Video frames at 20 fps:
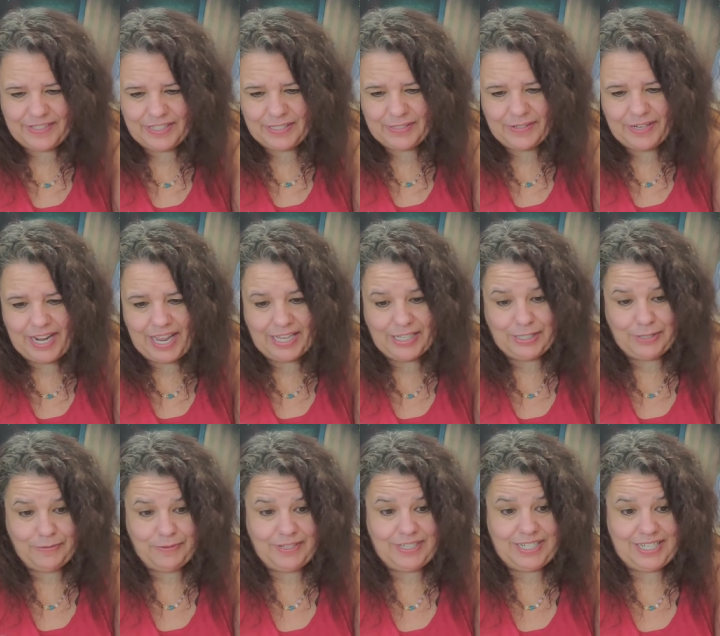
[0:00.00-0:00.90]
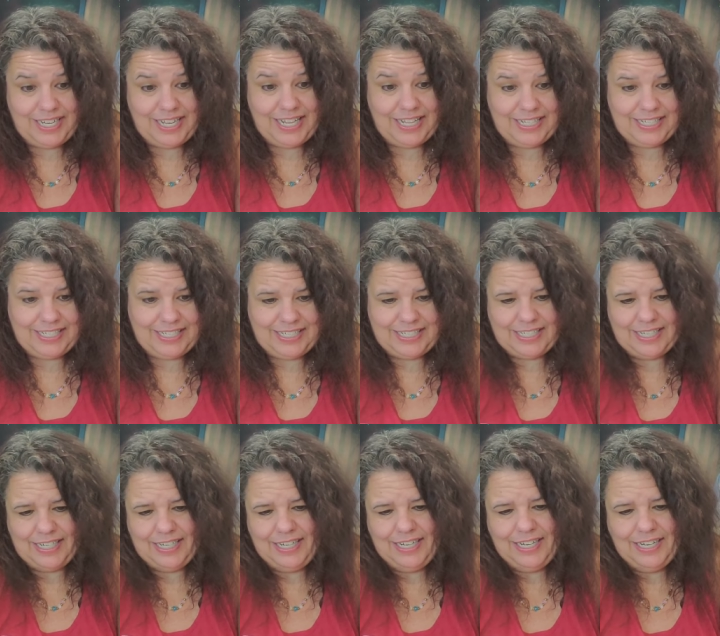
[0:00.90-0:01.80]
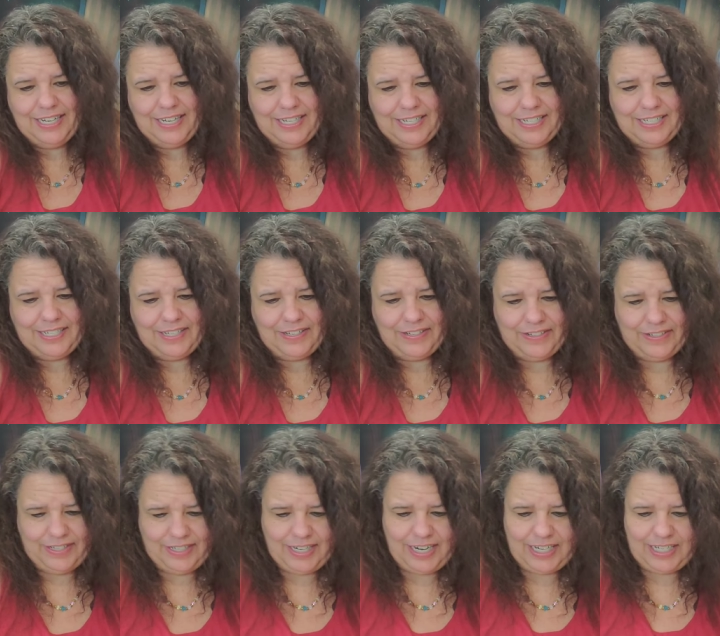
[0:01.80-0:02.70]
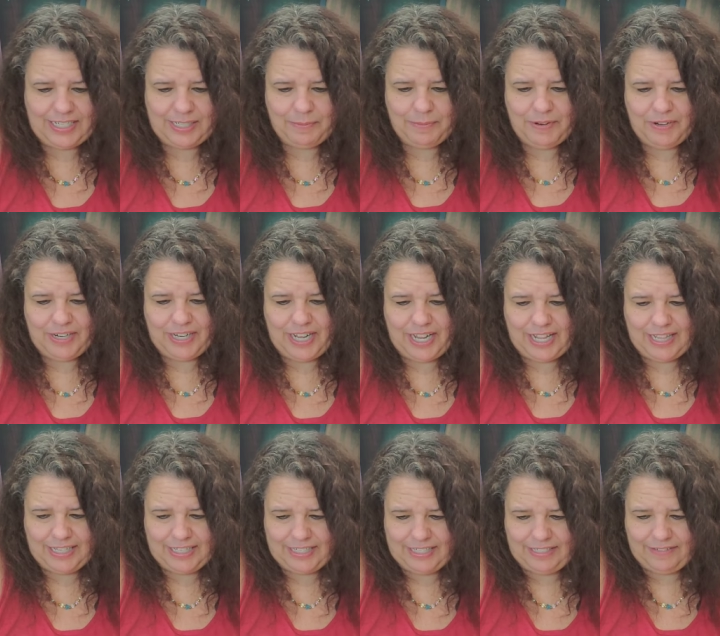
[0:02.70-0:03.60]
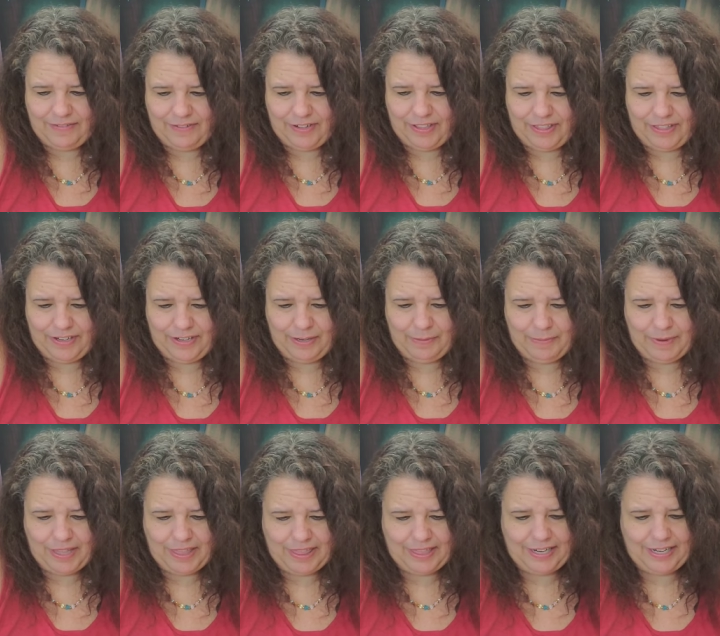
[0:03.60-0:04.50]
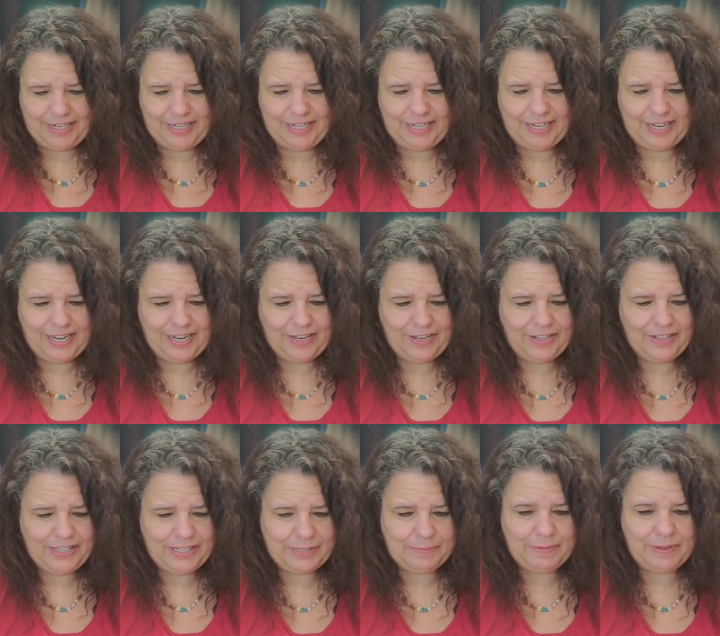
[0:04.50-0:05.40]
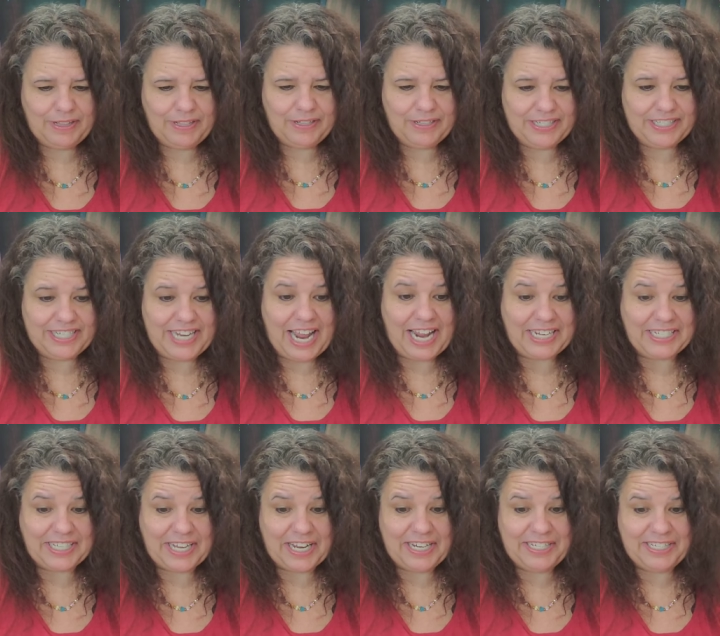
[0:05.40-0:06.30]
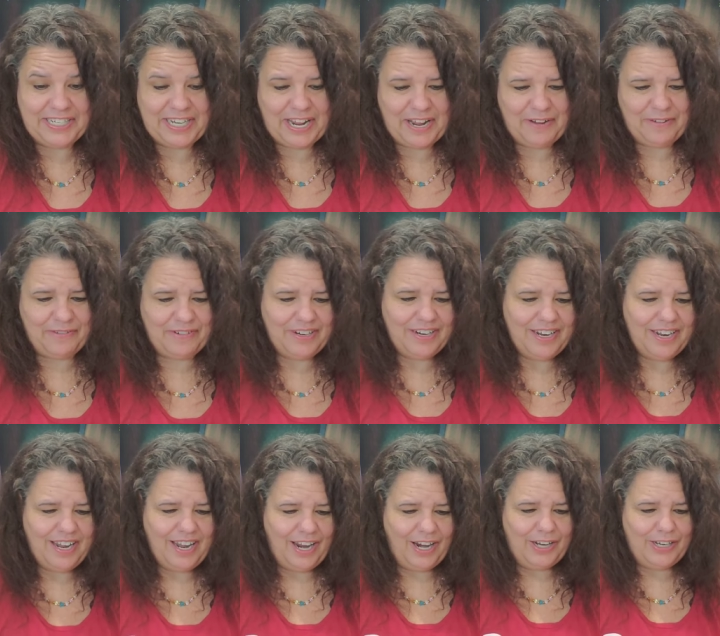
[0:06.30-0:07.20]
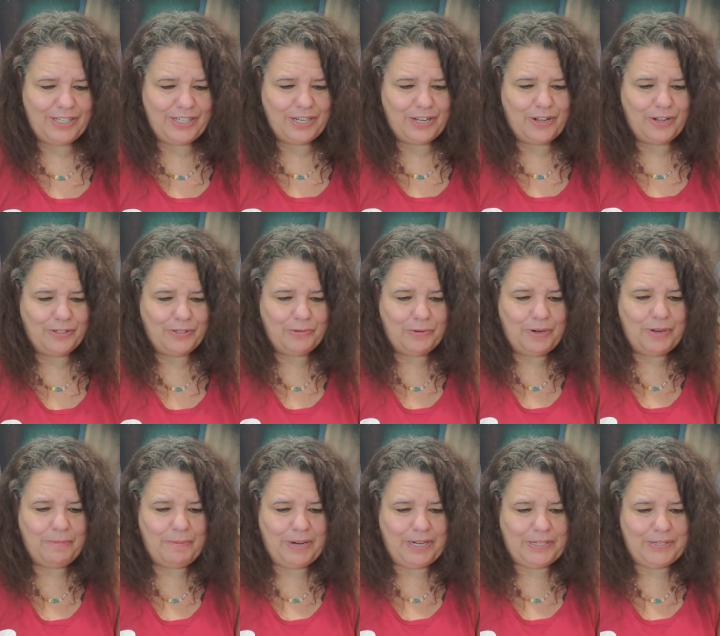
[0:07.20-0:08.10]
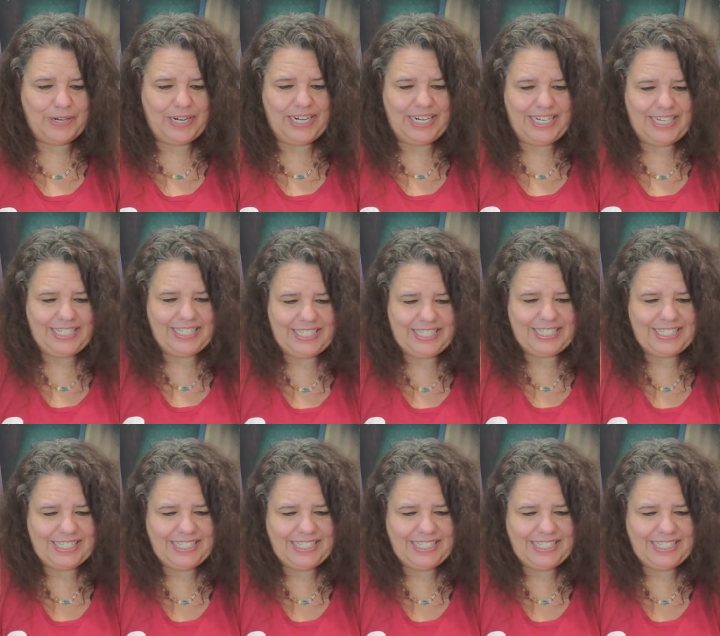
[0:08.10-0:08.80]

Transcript: This one has 20 colors. So nice amount of colors for 30 by 30. I call this my little snack size now. I used to call 20 by 20s.